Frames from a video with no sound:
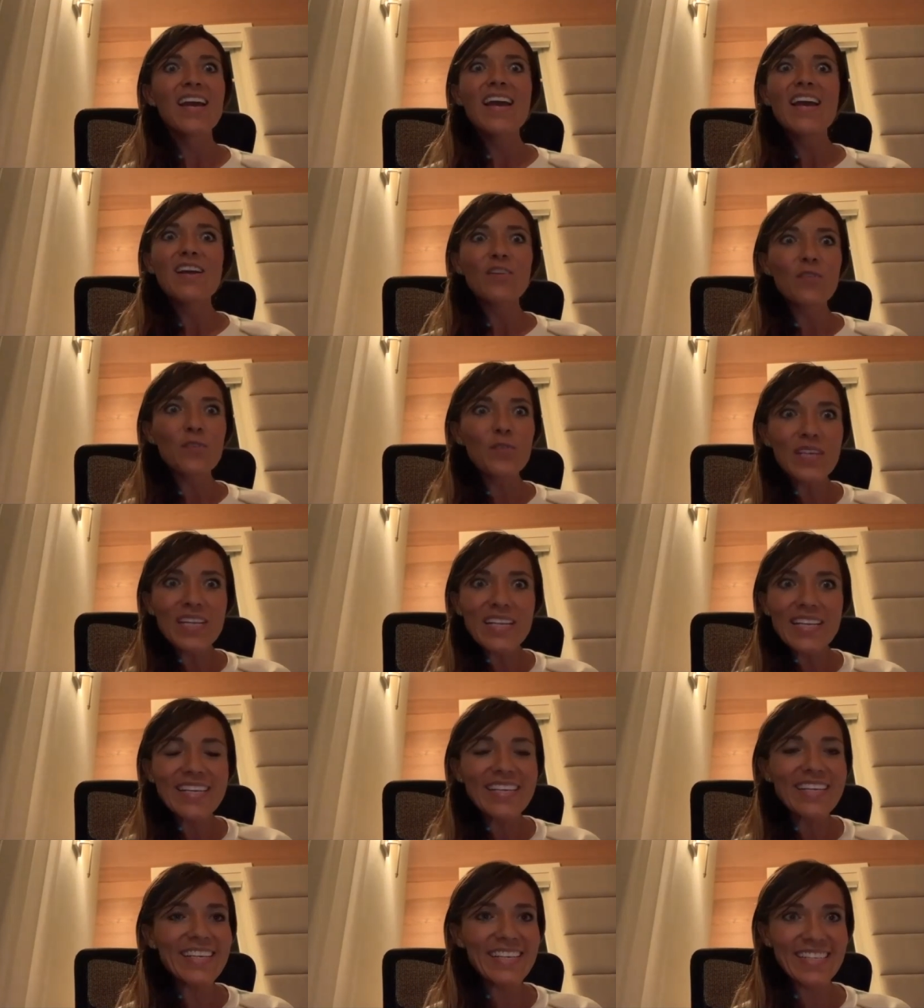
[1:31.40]

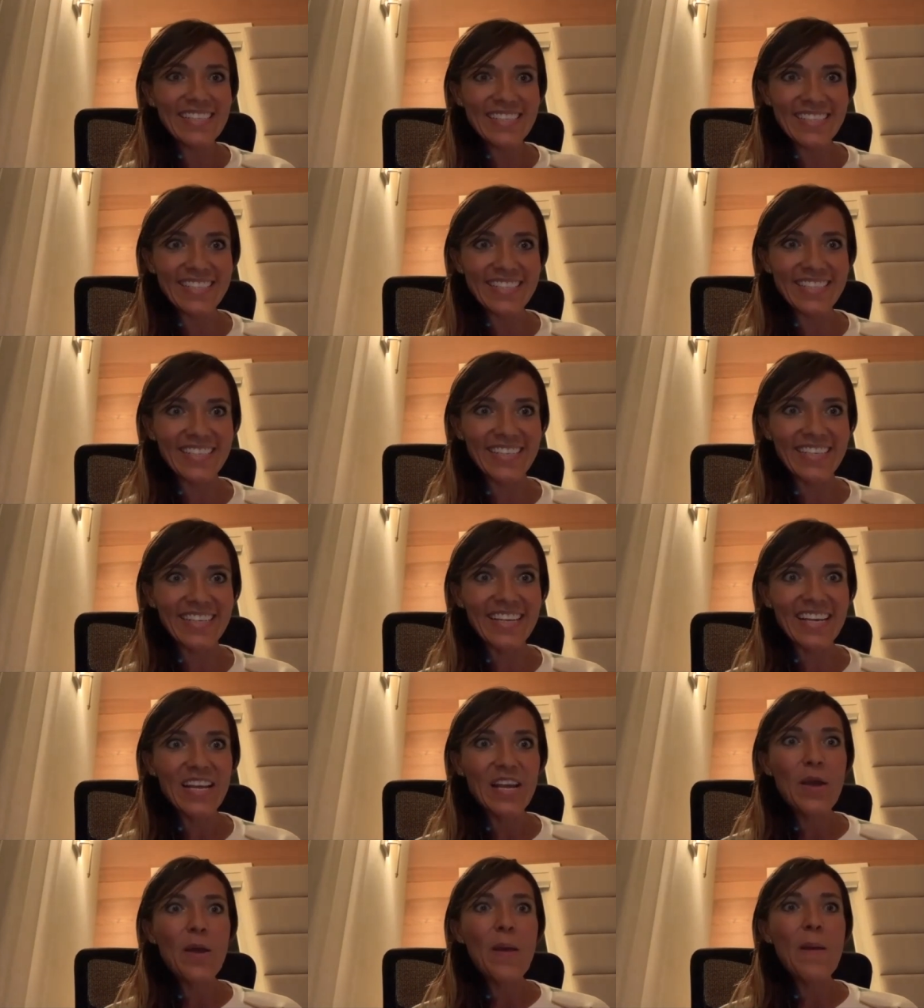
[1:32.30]
Really easy.
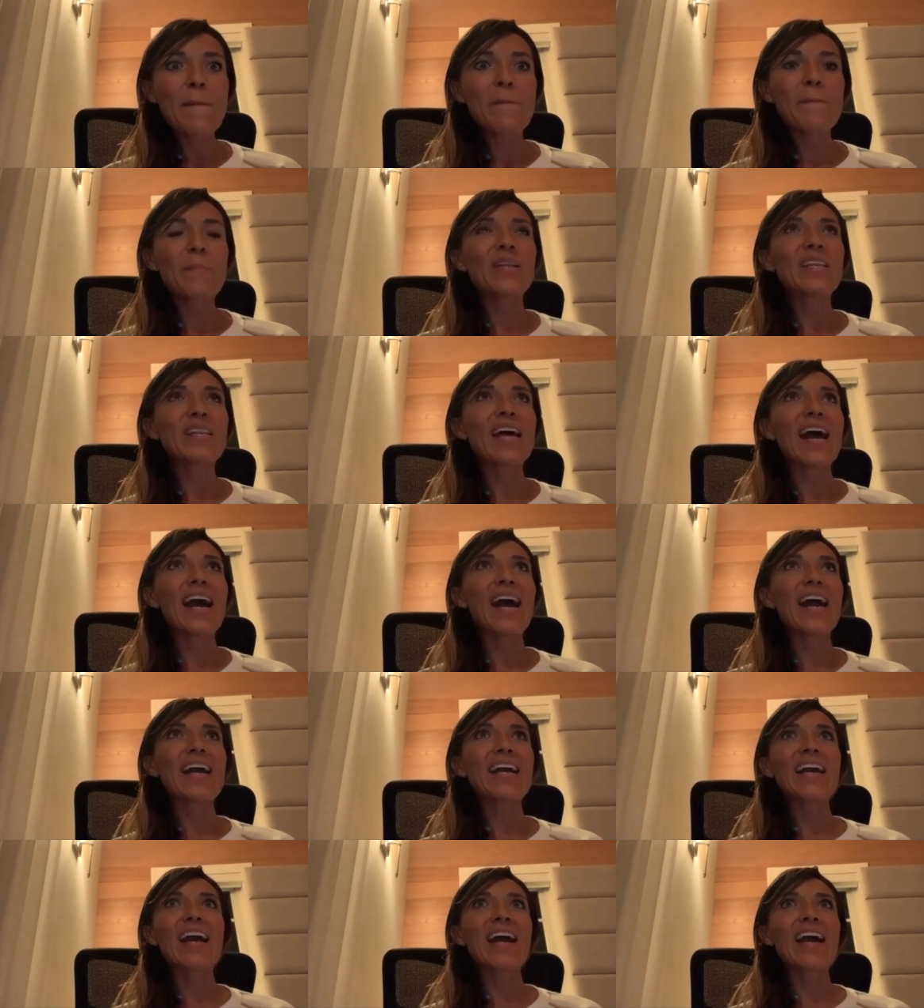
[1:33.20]
But
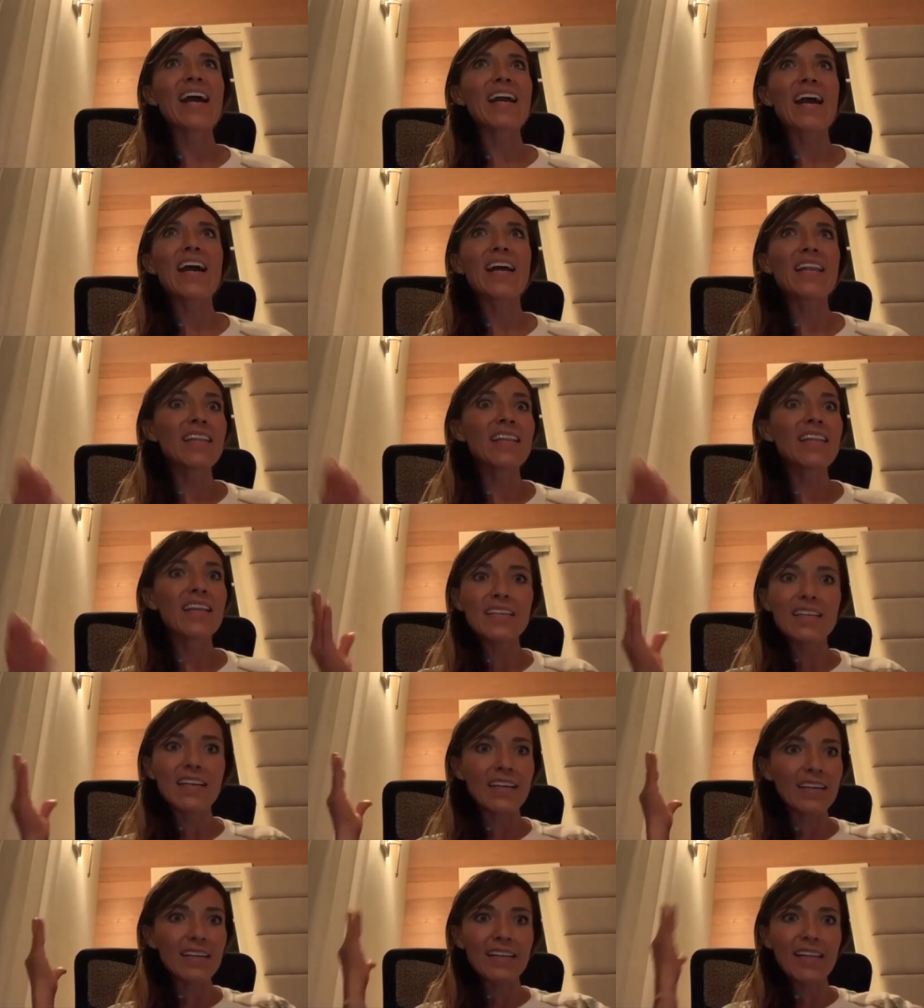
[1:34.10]
I, I had
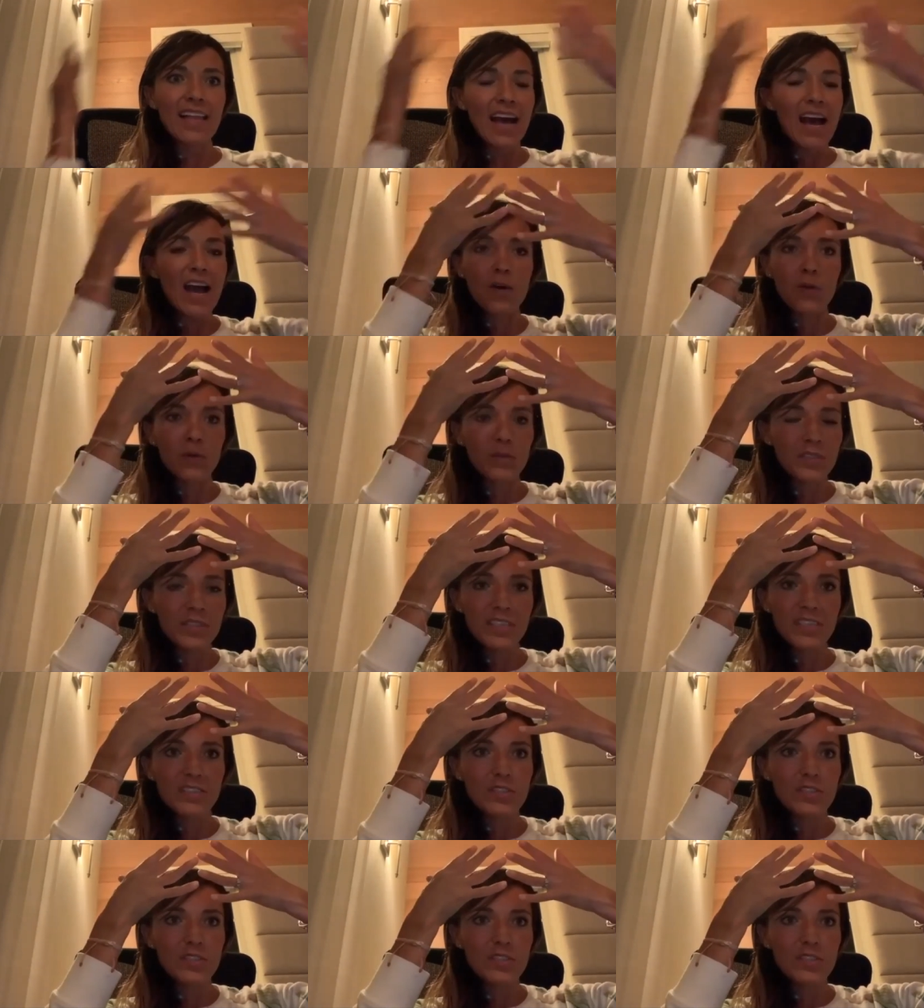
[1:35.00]
like a cloud.